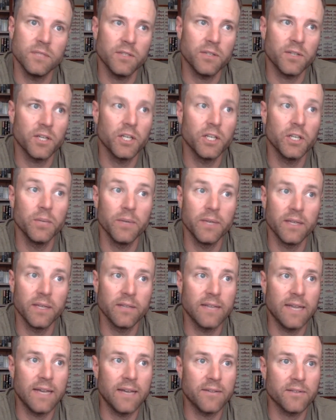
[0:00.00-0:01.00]
canoeing
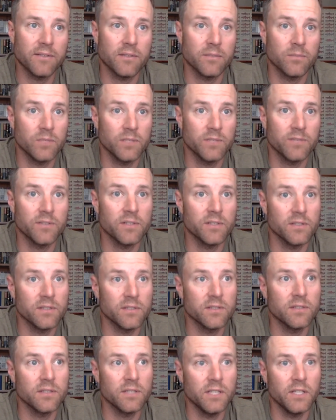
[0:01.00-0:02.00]
down some
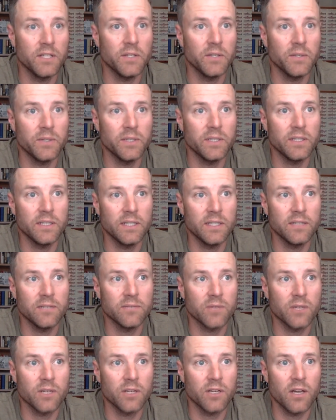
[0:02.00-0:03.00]
rivers, and
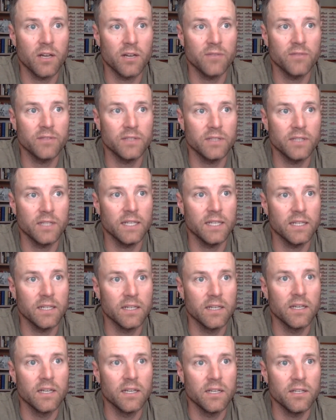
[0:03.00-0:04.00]
run off, and like
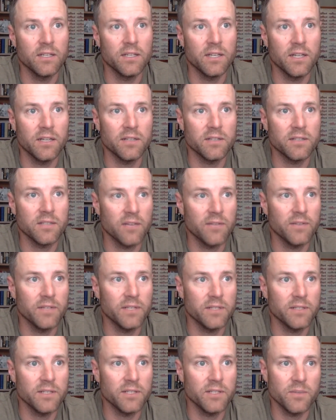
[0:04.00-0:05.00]
you get yourself in a
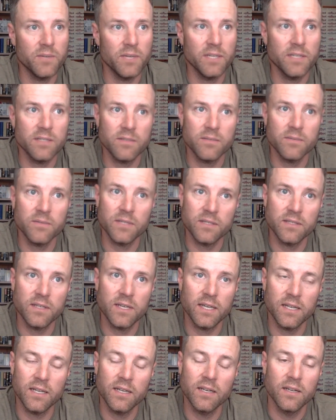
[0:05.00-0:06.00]
situation where it's
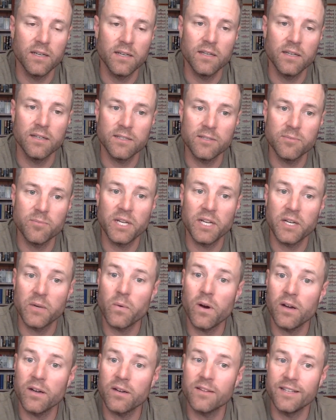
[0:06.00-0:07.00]
like this is bigger
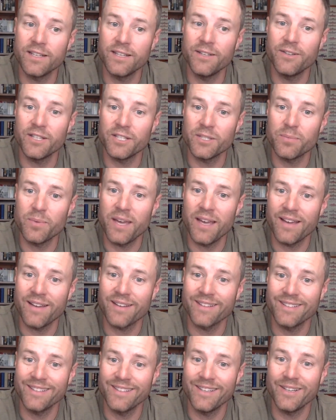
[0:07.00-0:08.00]
water than you'd
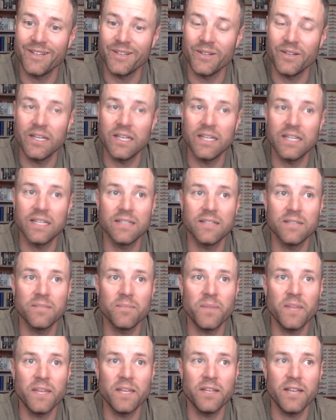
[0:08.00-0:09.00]
expect, and
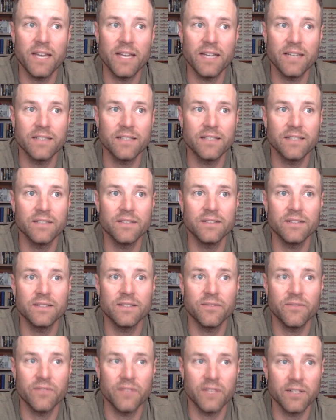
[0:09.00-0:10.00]
you had to
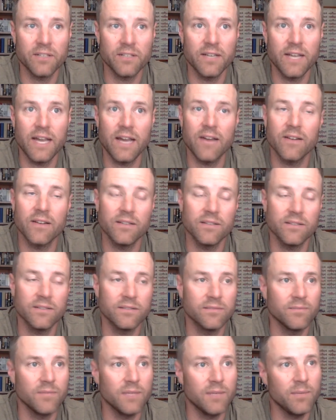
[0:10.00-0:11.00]
figure it out, and
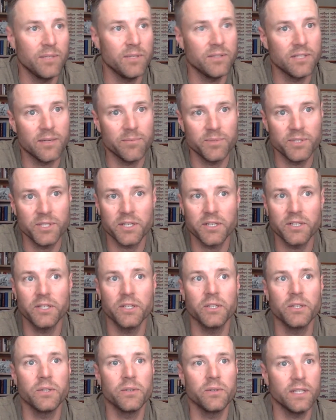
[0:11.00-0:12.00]
maybe you dumped your
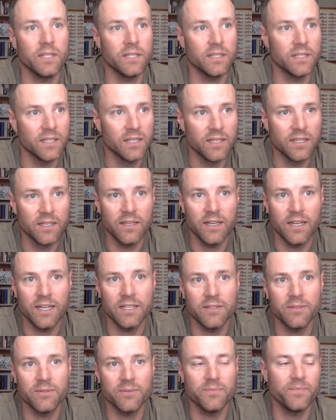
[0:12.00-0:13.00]
canoe and had
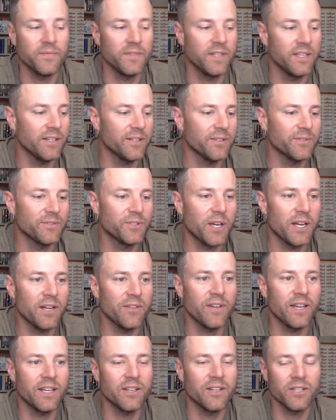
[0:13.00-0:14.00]
to try to
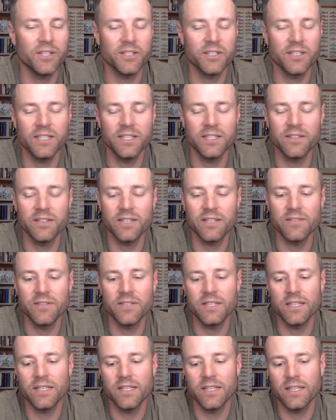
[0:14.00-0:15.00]
find all your gear and
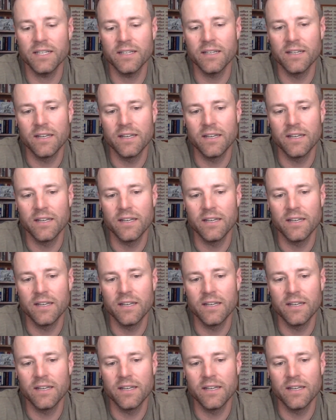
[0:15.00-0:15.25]
everything.